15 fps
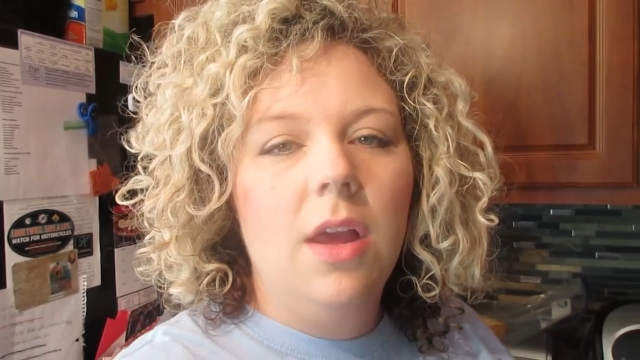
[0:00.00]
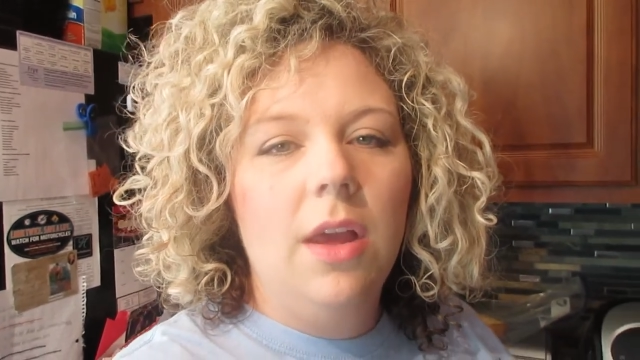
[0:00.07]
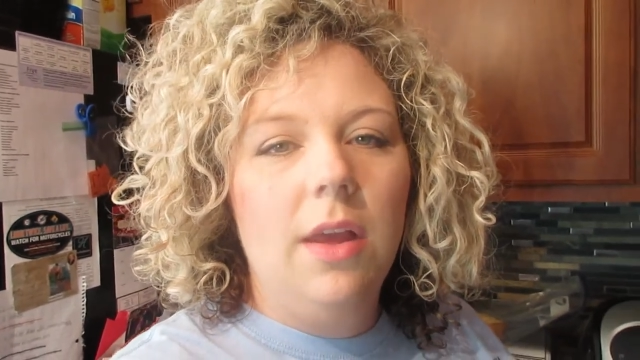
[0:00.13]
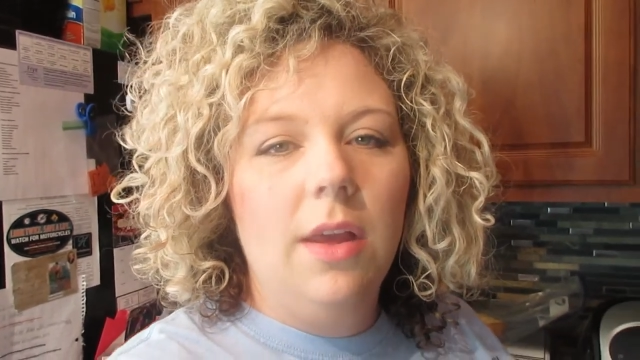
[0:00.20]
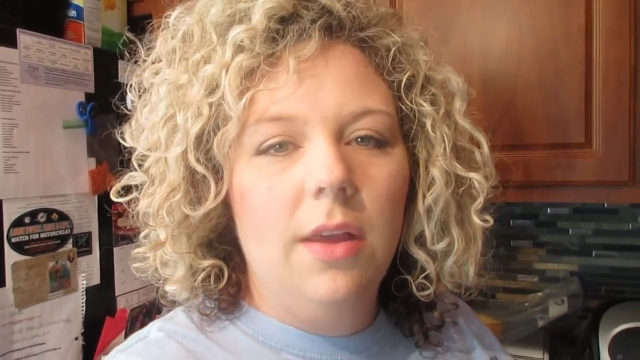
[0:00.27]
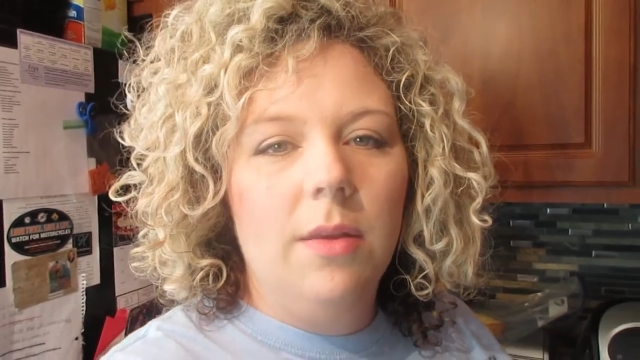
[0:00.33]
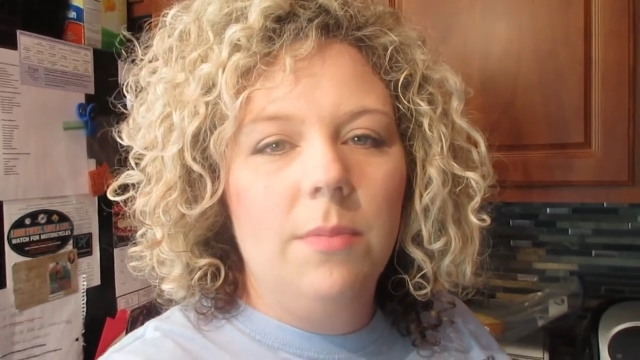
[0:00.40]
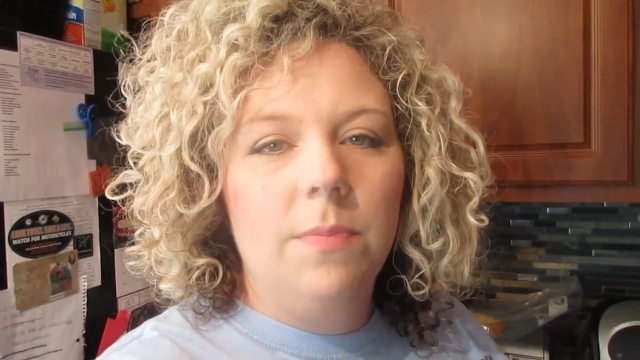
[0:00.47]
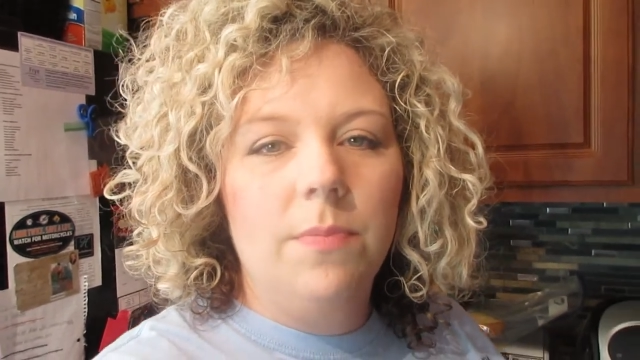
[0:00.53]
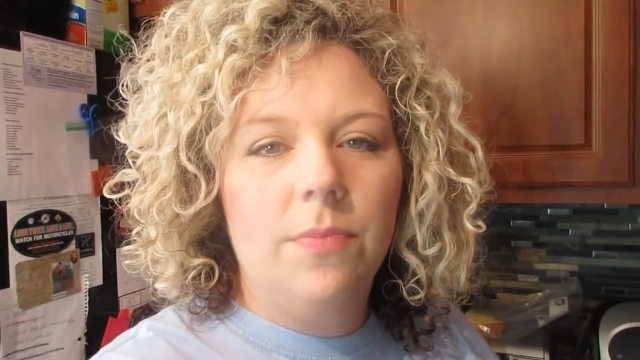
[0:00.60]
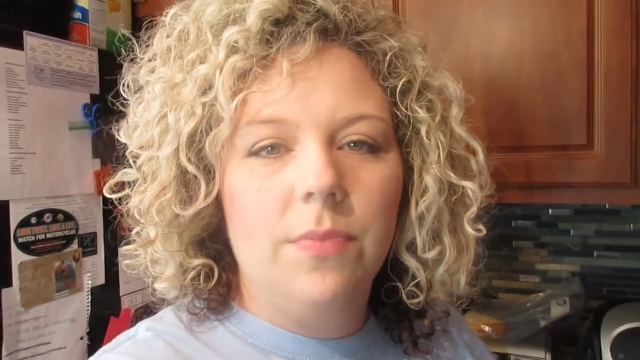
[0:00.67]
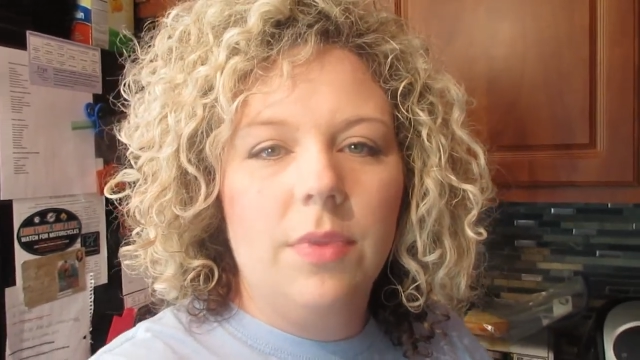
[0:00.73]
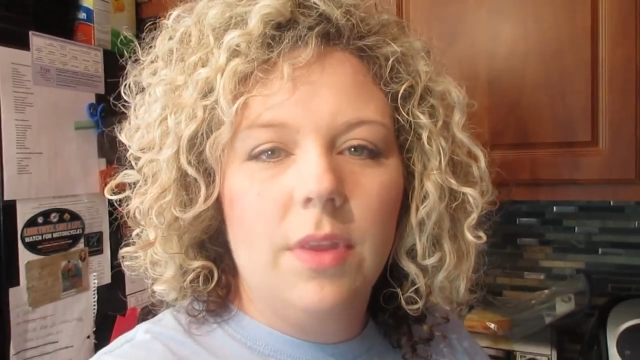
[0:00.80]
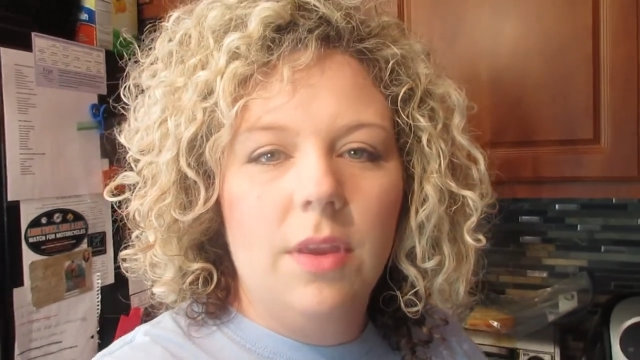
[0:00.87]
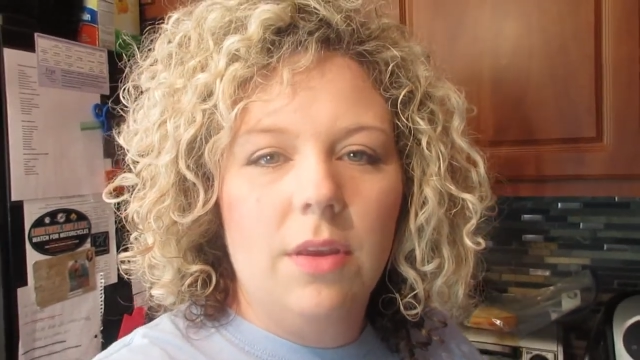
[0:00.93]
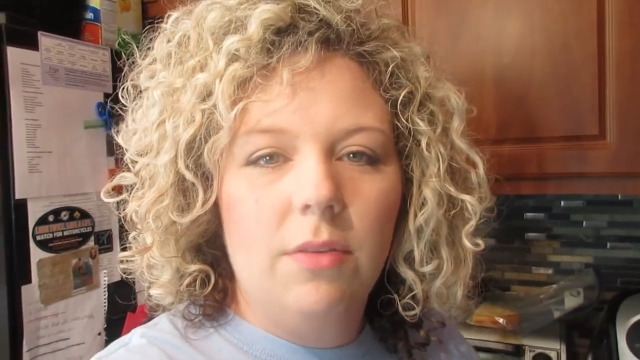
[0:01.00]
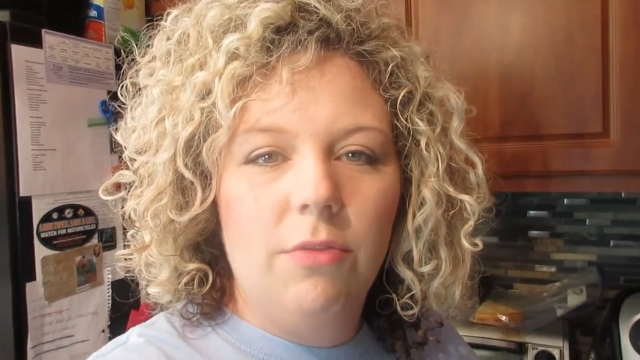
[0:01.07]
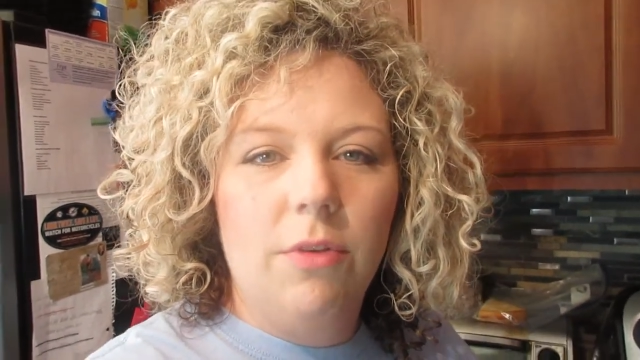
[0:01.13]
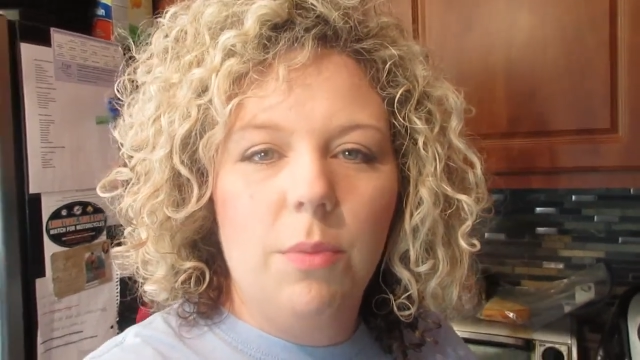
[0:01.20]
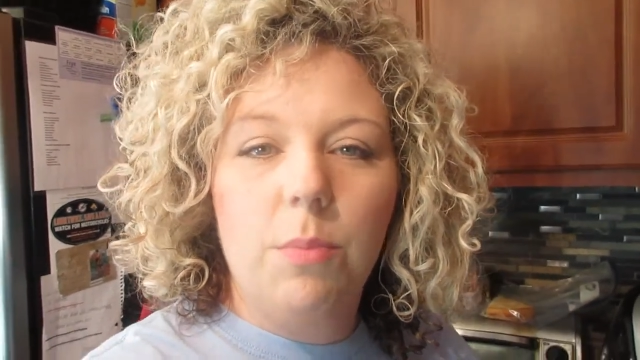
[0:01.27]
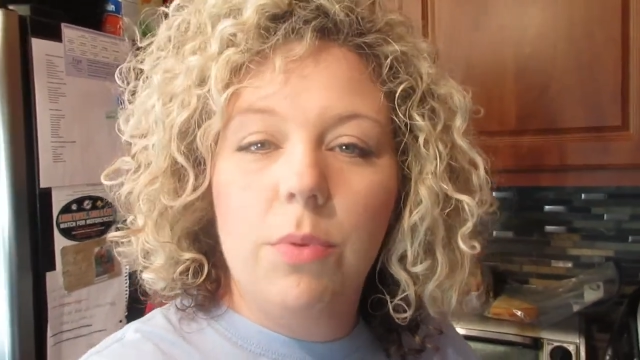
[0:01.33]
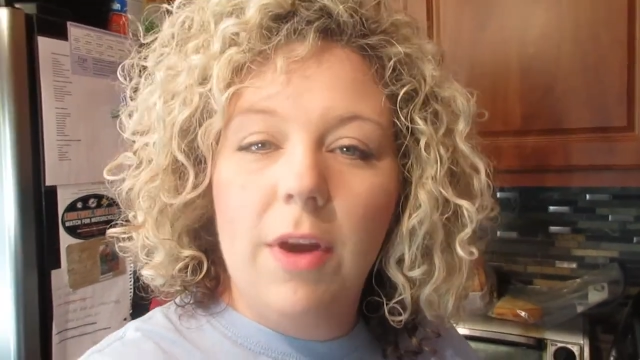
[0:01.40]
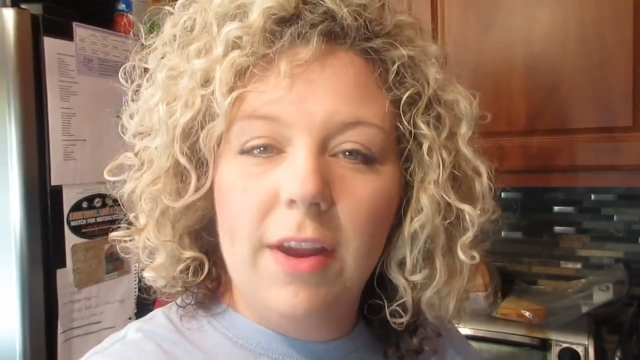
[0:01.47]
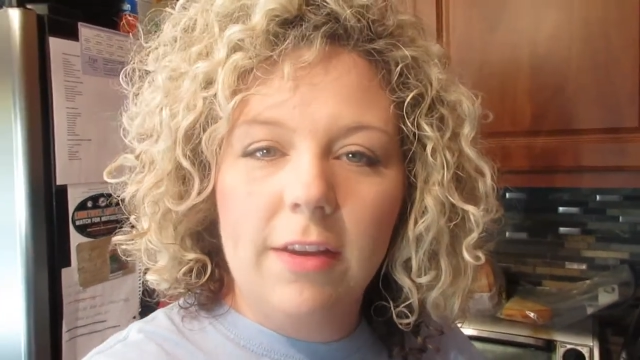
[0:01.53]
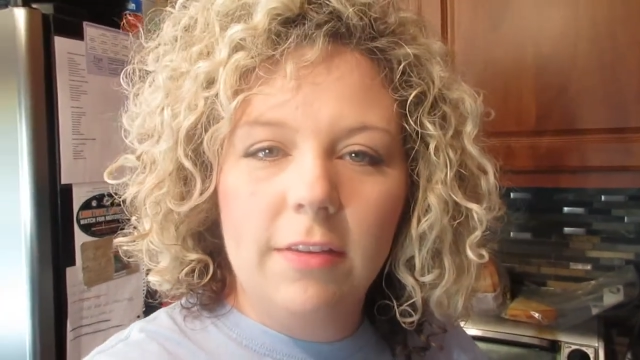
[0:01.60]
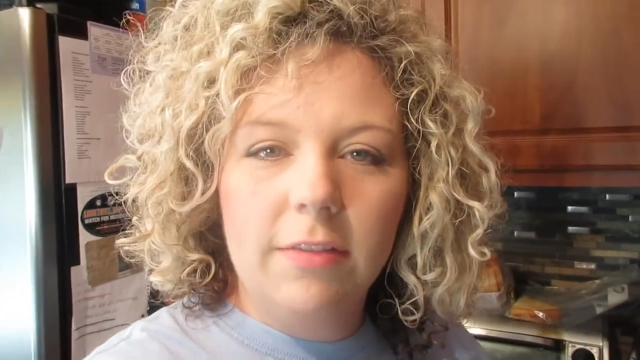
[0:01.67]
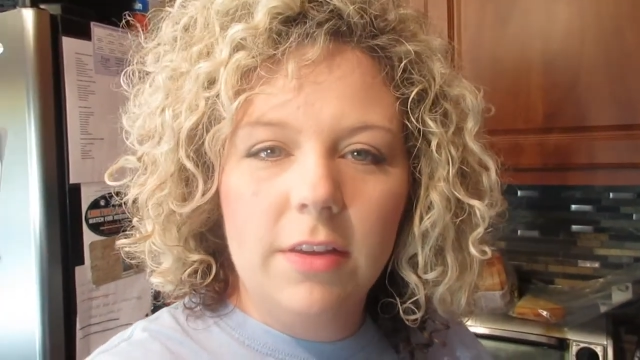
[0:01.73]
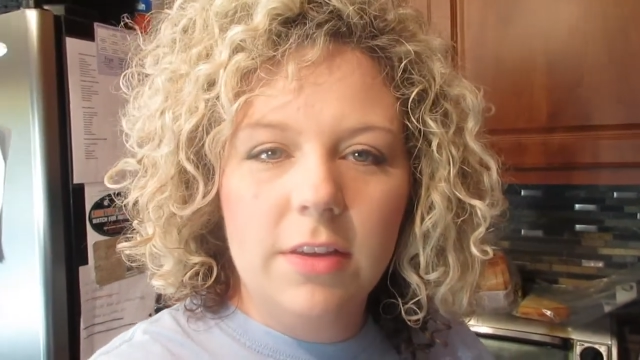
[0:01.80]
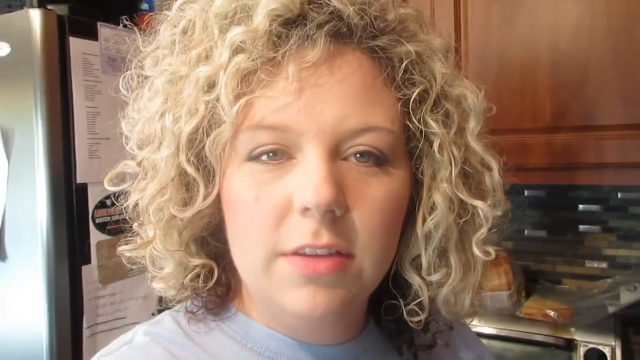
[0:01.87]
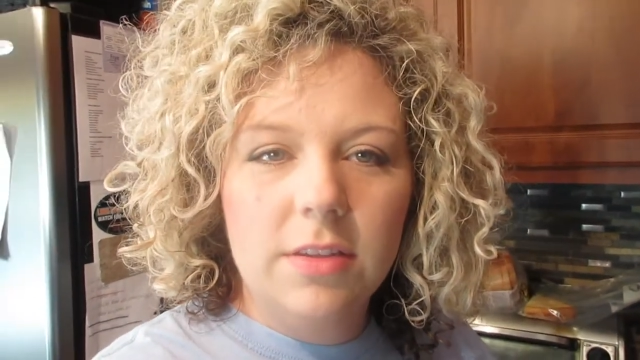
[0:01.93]
um, for
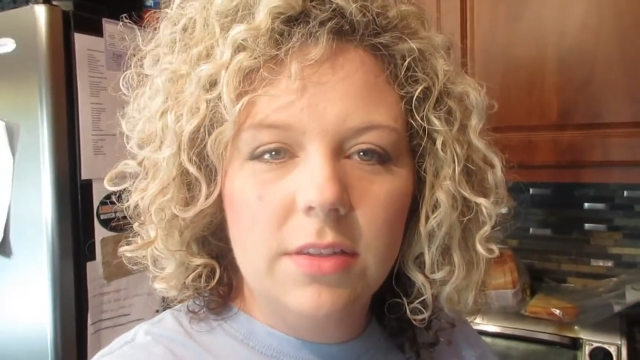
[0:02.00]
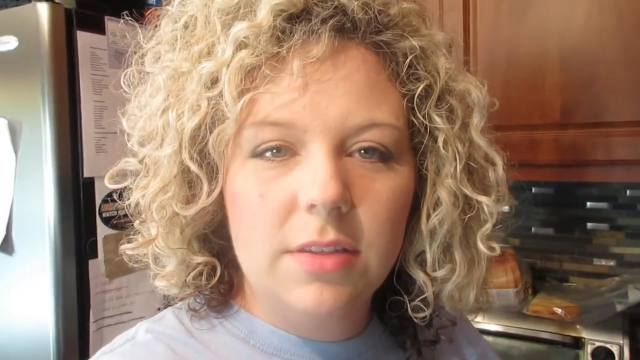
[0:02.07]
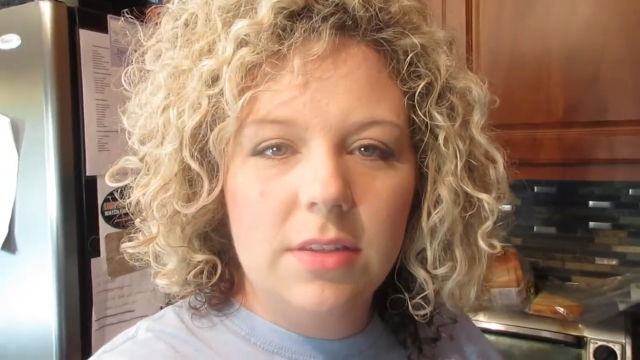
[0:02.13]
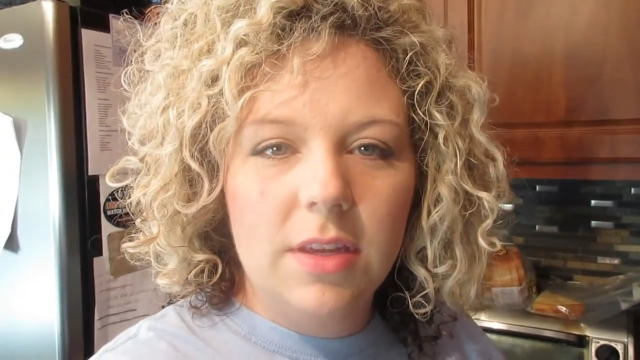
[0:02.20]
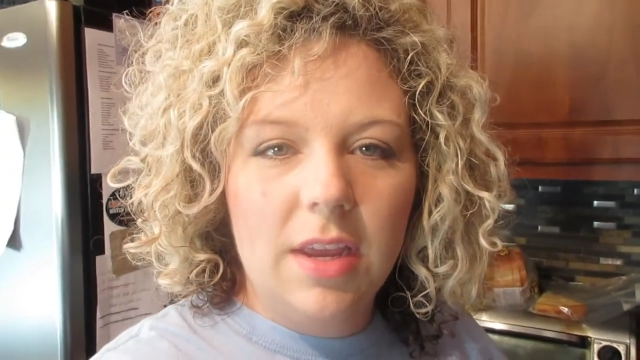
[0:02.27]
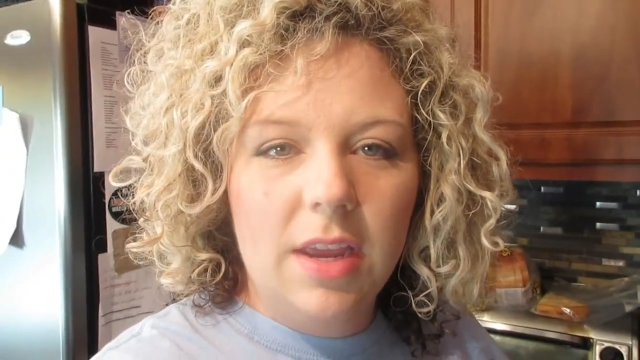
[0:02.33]
breakfast,